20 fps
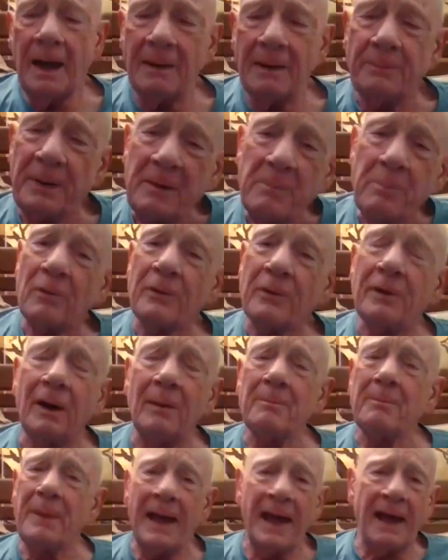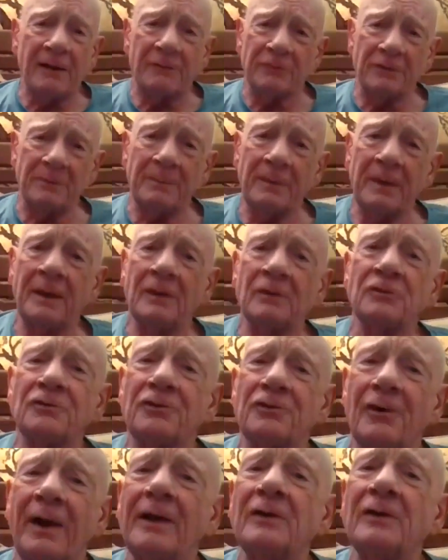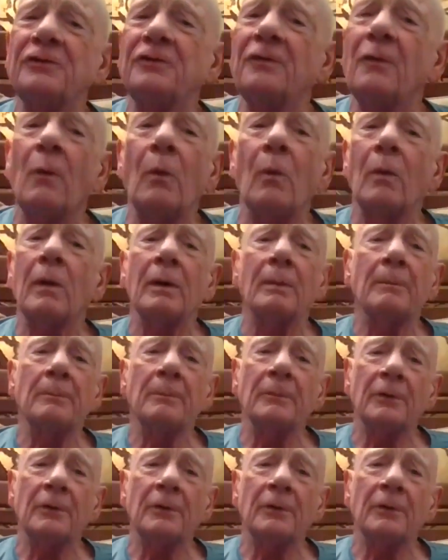And people come back from this transformed.